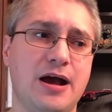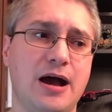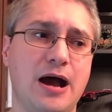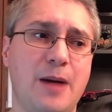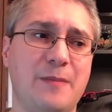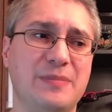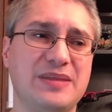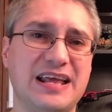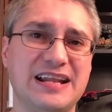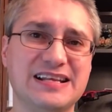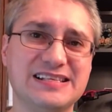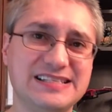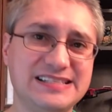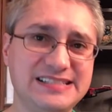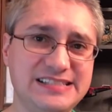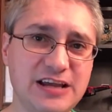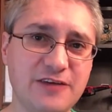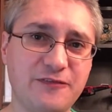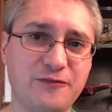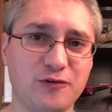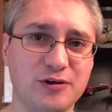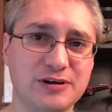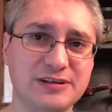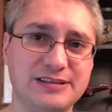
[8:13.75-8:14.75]
But that is
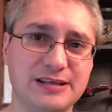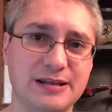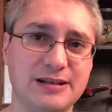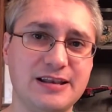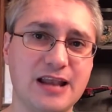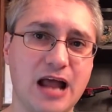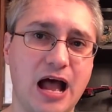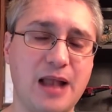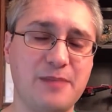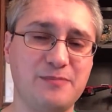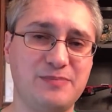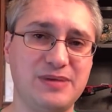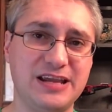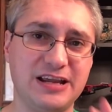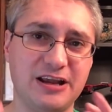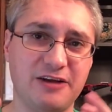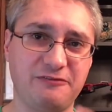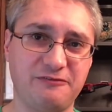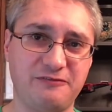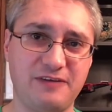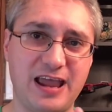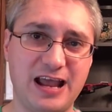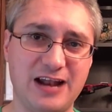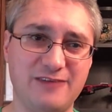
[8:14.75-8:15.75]
different than not being
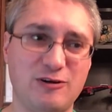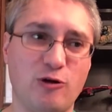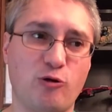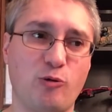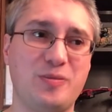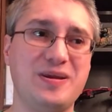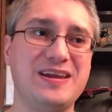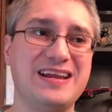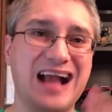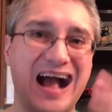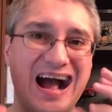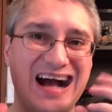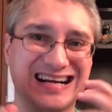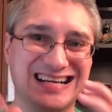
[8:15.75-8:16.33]
a fan of it or being